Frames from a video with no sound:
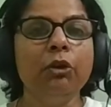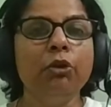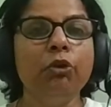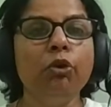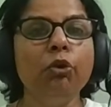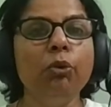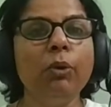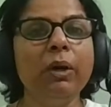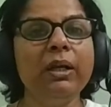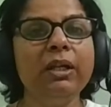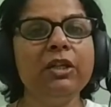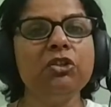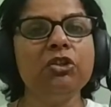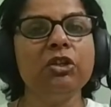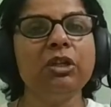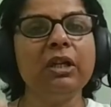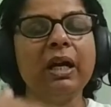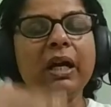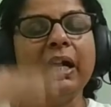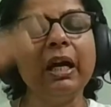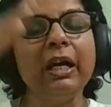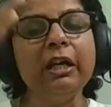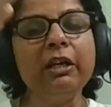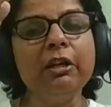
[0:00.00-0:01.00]
no one is on
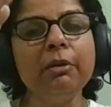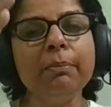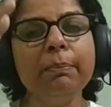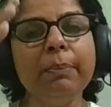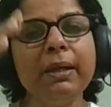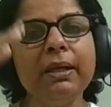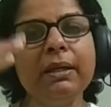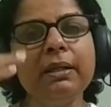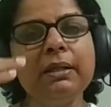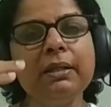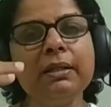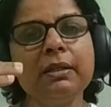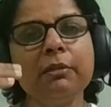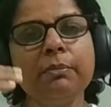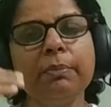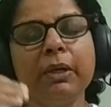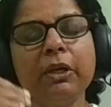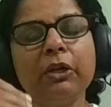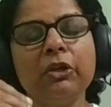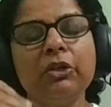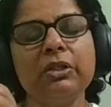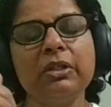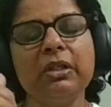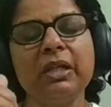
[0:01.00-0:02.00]
a higher pedestal
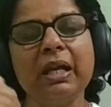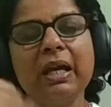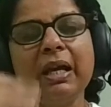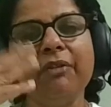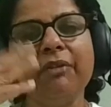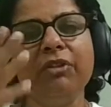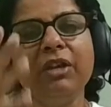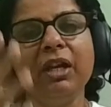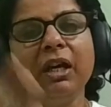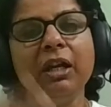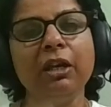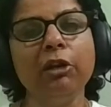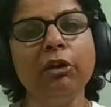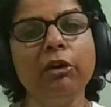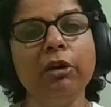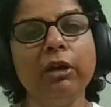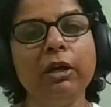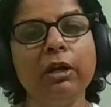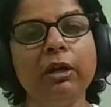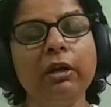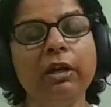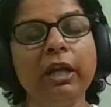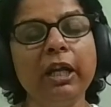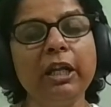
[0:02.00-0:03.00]
because they have the
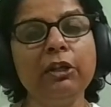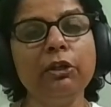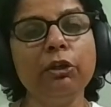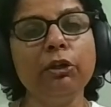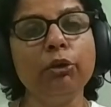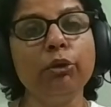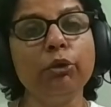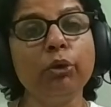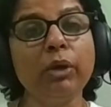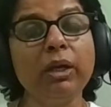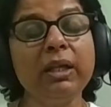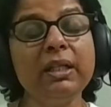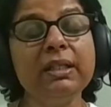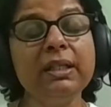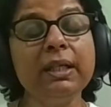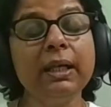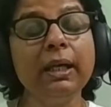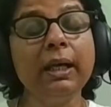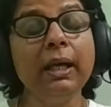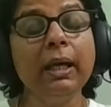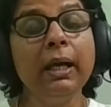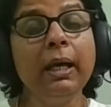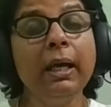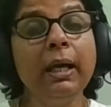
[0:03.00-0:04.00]
greater anointing